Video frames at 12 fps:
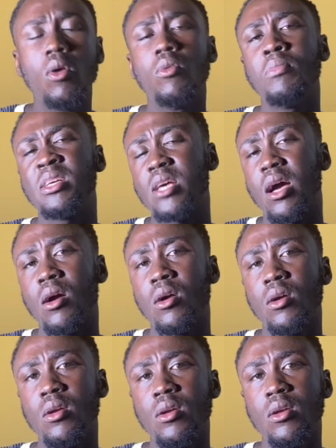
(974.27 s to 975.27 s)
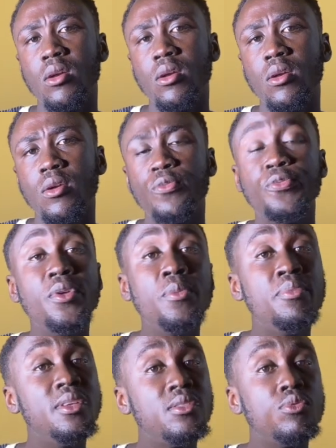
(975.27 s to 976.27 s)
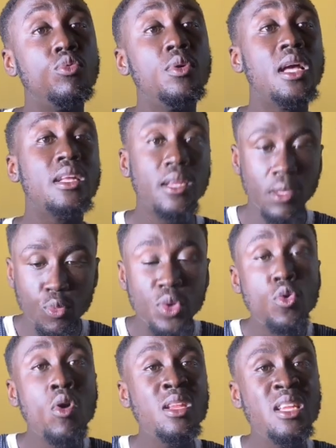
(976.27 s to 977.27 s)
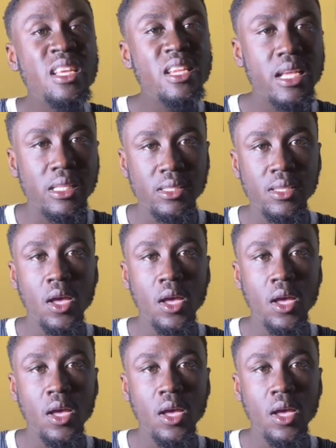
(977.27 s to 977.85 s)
Massa, freebies, no, we don't need it.